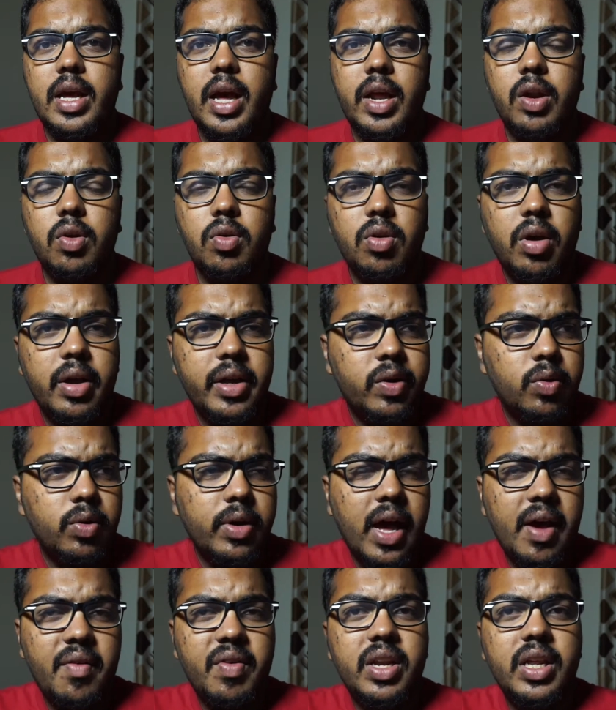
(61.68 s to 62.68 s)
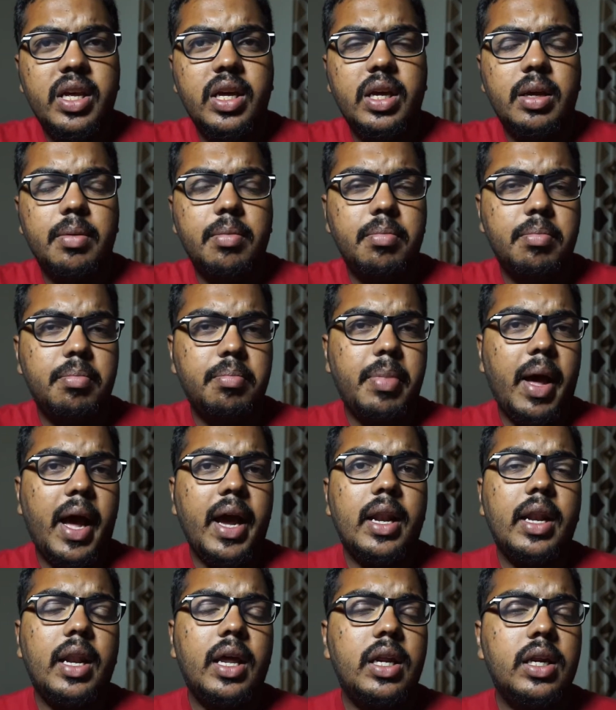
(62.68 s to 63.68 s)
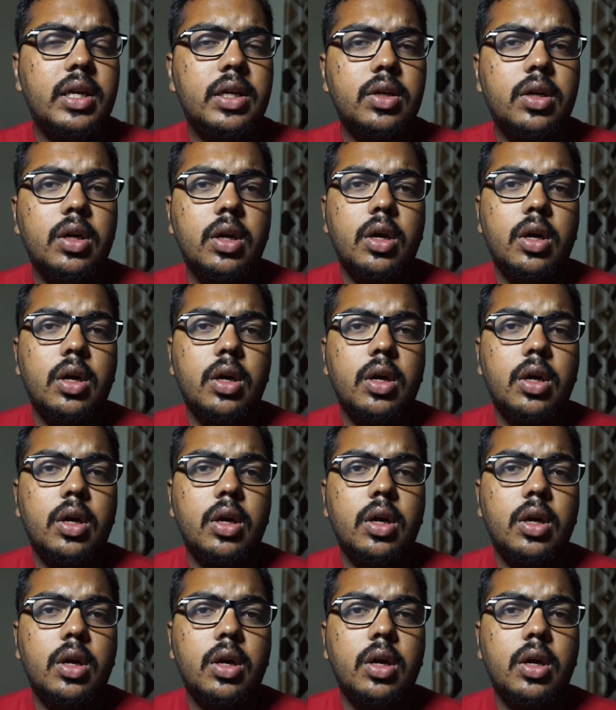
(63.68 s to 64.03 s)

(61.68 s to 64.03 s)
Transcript: I know I don't have any backlight